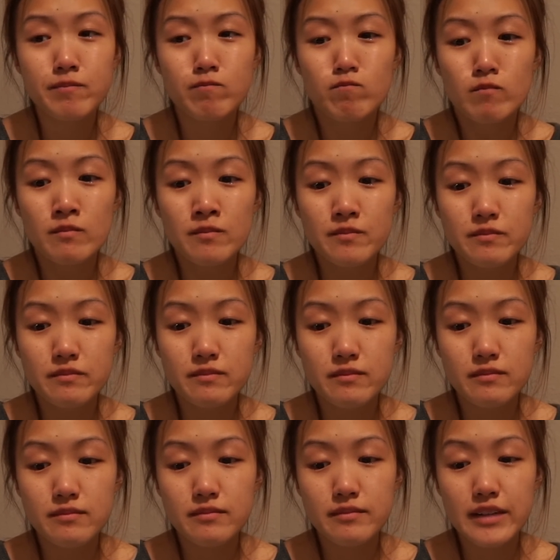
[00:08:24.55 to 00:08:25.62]

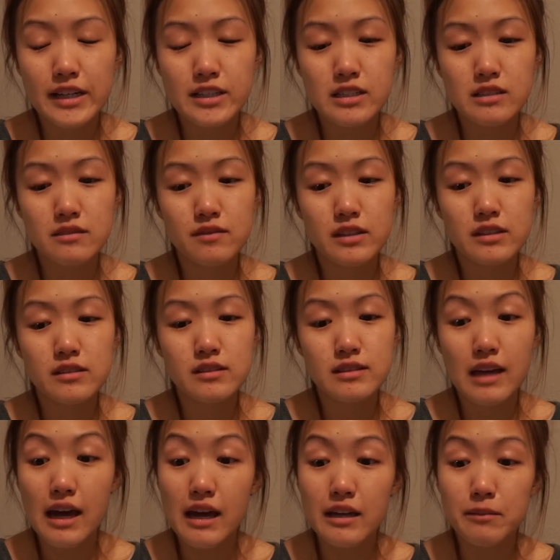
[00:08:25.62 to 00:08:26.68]
I just feel
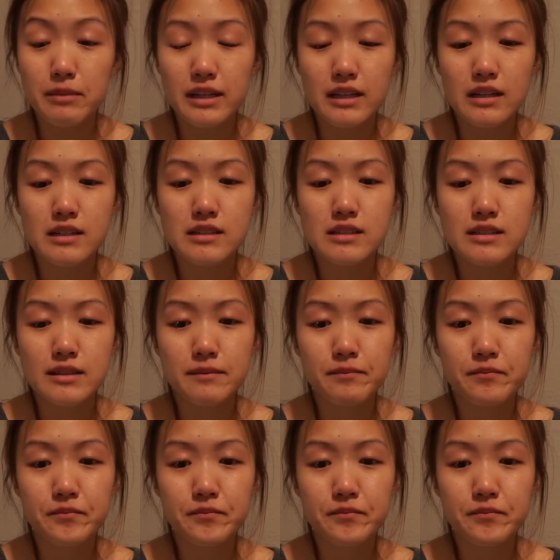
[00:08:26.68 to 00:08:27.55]
sad because